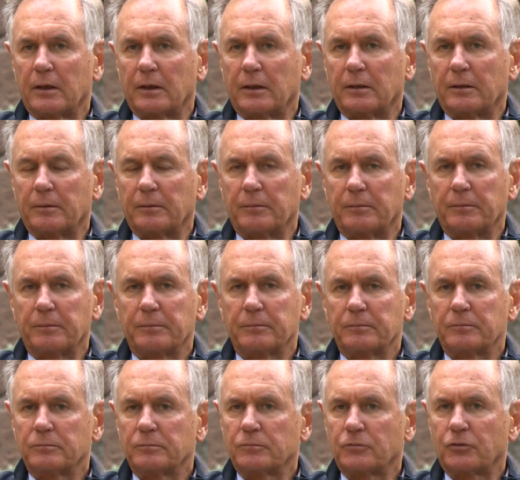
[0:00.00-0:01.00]

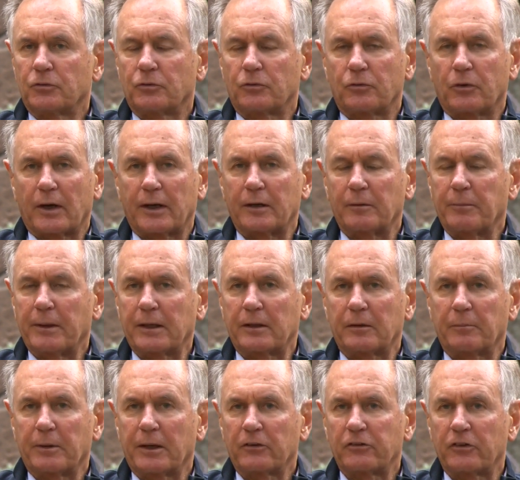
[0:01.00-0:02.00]
um, try to
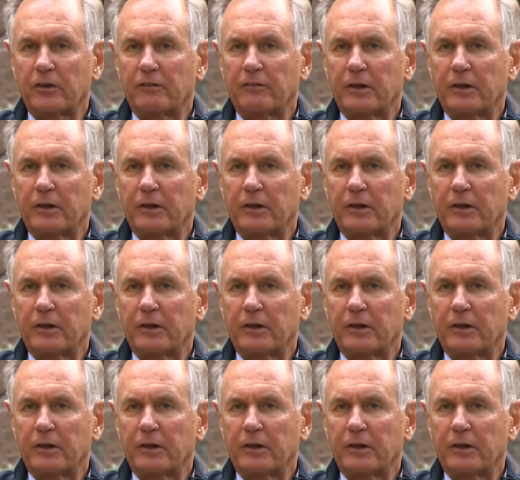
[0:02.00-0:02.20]
make the best